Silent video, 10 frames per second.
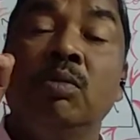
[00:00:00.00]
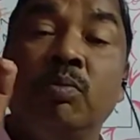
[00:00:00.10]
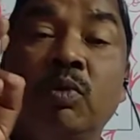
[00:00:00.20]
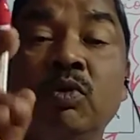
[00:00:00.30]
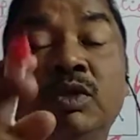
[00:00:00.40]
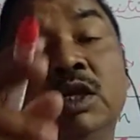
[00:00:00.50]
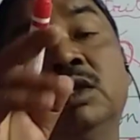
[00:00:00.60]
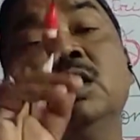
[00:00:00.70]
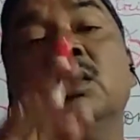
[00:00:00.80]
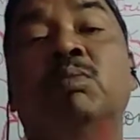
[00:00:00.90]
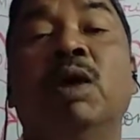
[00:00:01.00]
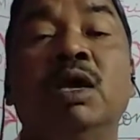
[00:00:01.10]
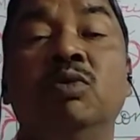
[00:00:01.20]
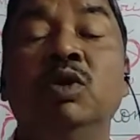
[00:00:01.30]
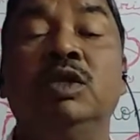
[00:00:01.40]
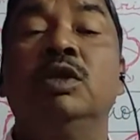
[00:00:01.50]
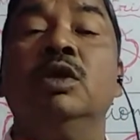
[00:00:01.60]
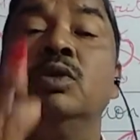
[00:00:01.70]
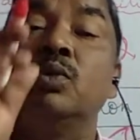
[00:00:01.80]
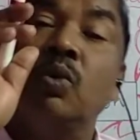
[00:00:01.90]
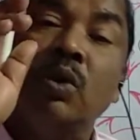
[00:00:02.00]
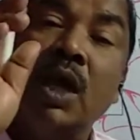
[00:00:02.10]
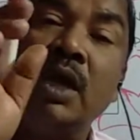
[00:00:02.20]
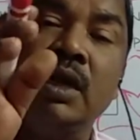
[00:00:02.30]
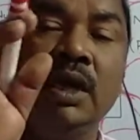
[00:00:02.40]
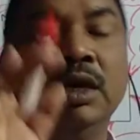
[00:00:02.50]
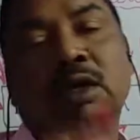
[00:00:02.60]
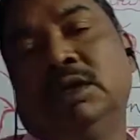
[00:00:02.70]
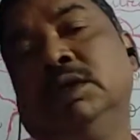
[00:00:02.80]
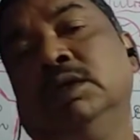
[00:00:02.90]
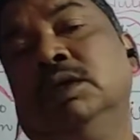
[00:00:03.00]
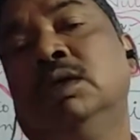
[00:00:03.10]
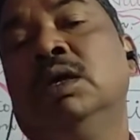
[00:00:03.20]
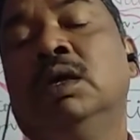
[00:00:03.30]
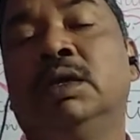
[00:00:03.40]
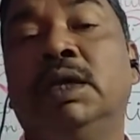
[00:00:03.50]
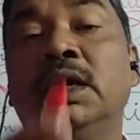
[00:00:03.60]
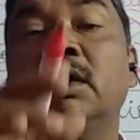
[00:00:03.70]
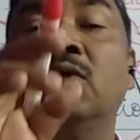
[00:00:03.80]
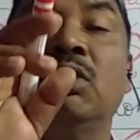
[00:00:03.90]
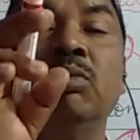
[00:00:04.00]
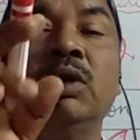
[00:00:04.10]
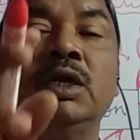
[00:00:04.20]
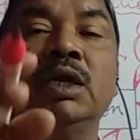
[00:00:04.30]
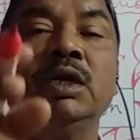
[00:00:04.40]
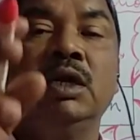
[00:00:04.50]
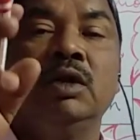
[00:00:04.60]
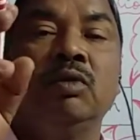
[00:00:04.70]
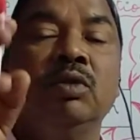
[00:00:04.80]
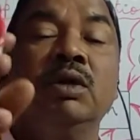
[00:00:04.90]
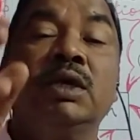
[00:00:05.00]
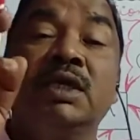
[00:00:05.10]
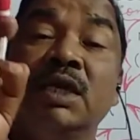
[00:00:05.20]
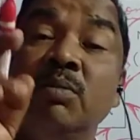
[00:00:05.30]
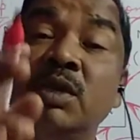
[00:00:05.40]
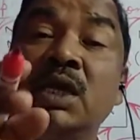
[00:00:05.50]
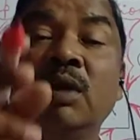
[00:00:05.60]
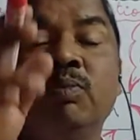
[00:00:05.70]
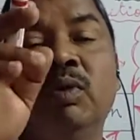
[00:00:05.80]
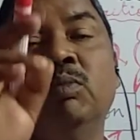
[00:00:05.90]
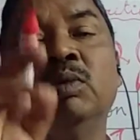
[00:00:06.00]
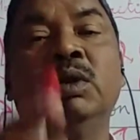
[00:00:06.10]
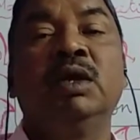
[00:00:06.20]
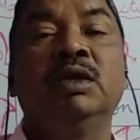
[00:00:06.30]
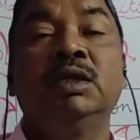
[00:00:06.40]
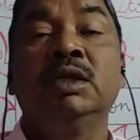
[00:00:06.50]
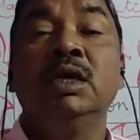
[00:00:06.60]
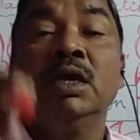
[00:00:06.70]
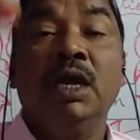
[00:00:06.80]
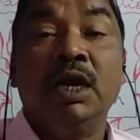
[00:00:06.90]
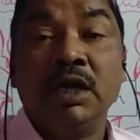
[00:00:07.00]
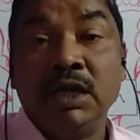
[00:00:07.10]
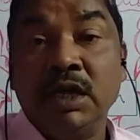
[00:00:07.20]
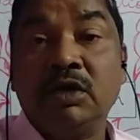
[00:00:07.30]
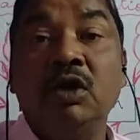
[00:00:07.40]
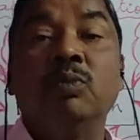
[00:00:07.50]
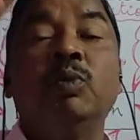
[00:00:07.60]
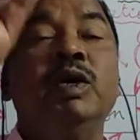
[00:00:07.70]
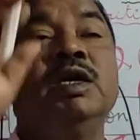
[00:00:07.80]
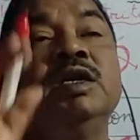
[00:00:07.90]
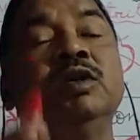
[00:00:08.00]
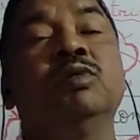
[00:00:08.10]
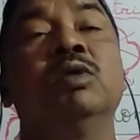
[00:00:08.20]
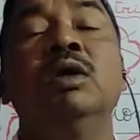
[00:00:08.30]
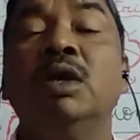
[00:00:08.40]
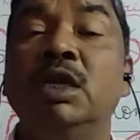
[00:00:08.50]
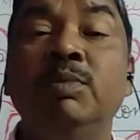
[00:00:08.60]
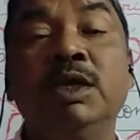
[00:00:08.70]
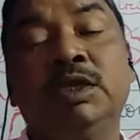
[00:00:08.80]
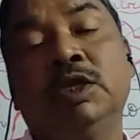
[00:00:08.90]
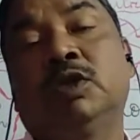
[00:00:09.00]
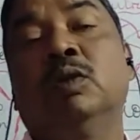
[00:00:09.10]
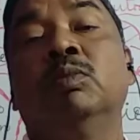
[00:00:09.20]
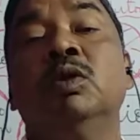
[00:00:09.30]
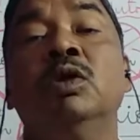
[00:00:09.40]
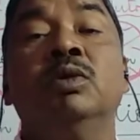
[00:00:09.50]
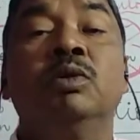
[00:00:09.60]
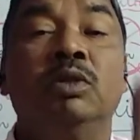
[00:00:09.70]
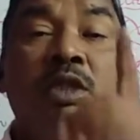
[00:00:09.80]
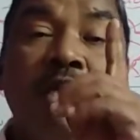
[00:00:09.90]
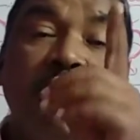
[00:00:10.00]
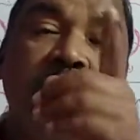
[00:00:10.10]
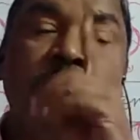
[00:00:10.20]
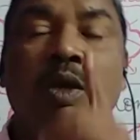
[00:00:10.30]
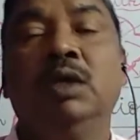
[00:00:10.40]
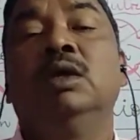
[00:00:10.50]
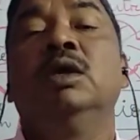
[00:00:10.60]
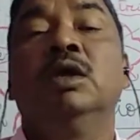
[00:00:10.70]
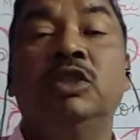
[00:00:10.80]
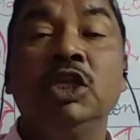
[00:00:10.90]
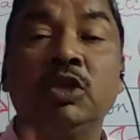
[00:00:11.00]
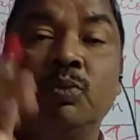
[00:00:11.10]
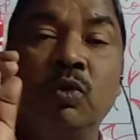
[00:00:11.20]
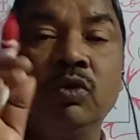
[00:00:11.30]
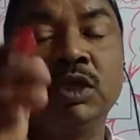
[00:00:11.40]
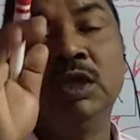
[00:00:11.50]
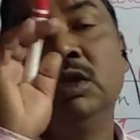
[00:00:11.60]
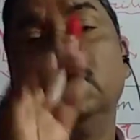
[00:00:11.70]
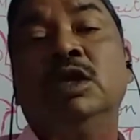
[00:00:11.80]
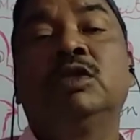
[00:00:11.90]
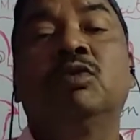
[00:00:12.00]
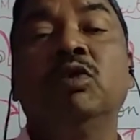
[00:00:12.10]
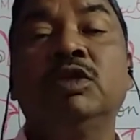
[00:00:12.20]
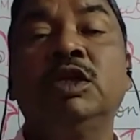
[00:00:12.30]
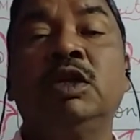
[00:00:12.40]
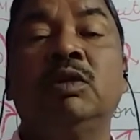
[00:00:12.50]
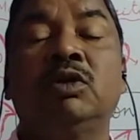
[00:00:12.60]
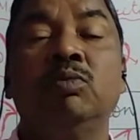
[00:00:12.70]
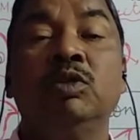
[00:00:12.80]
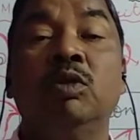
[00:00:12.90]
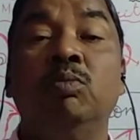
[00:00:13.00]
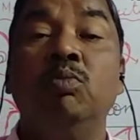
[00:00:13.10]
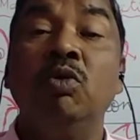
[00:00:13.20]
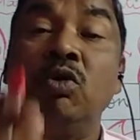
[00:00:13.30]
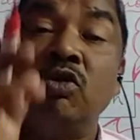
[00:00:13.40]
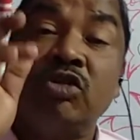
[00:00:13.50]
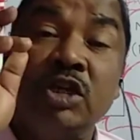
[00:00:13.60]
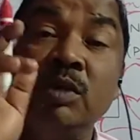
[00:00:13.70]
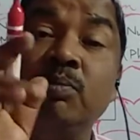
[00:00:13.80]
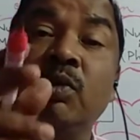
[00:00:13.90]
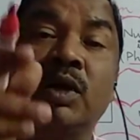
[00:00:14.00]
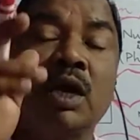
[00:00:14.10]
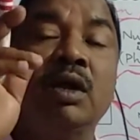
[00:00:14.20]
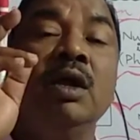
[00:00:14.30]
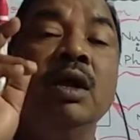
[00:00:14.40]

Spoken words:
process by which solar energy get converted into the chemical form of energy and incorporated into the living system. So that is why this process is considered to be the most important